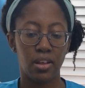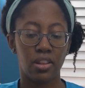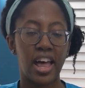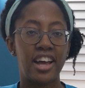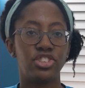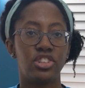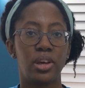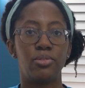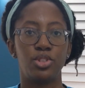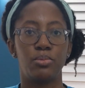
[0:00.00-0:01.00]
last year they
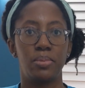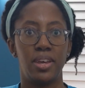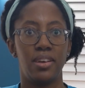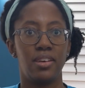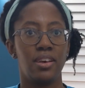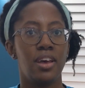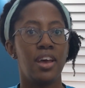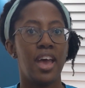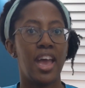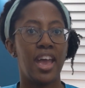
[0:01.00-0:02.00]
were too big,
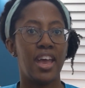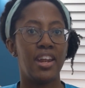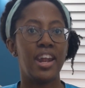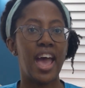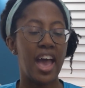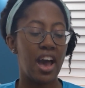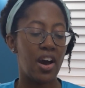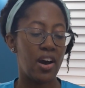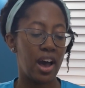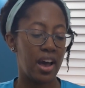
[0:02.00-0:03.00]
and
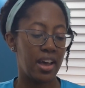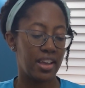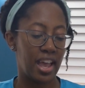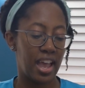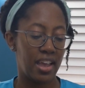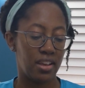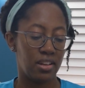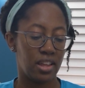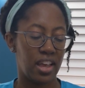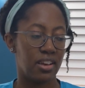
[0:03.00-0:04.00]
now I
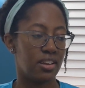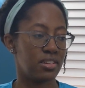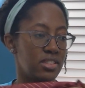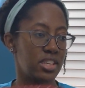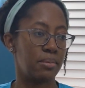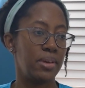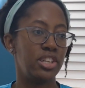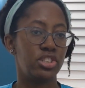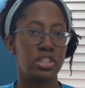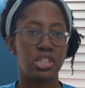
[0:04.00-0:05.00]
gained like some
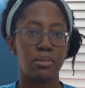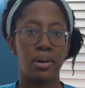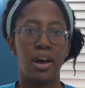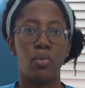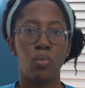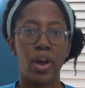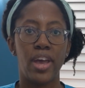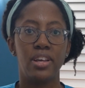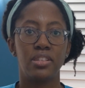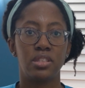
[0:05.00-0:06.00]
inches in my
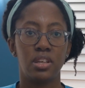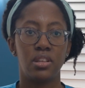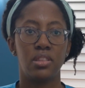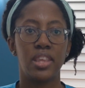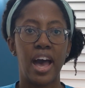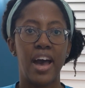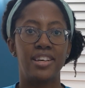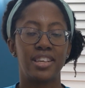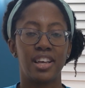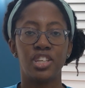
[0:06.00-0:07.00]
waist and
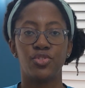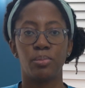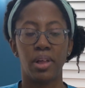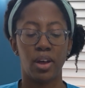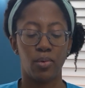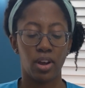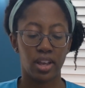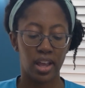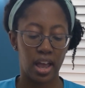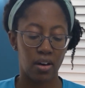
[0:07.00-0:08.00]
thighs, I guess from like
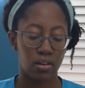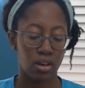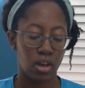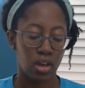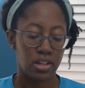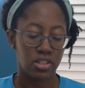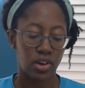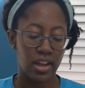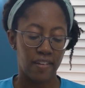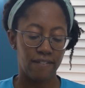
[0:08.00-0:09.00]
working out, so
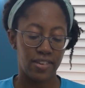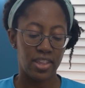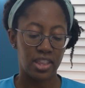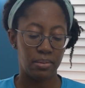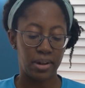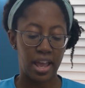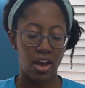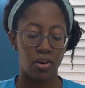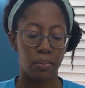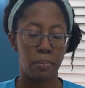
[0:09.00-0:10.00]
I can fit them
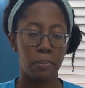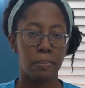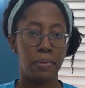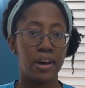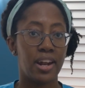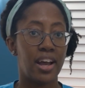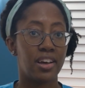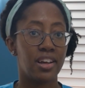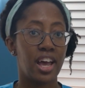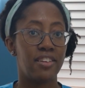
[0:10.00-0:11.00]
now. But I
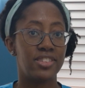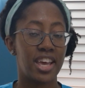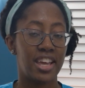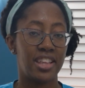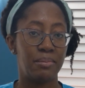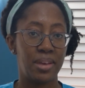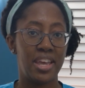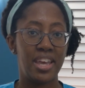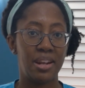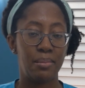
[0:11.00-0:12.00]
could have taken them
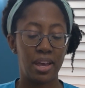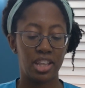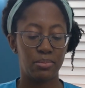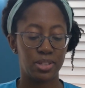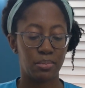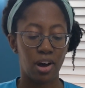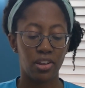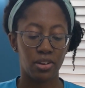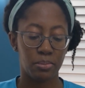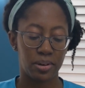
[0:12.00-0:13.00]
in and made them
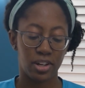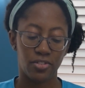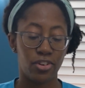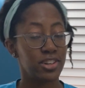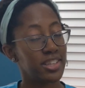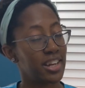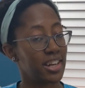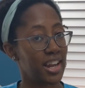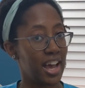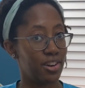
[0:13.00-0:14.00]
smaller, but of course I did
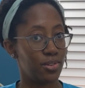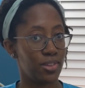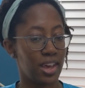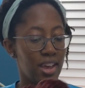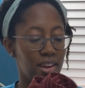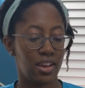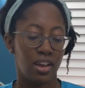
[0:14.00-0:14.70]
not do that.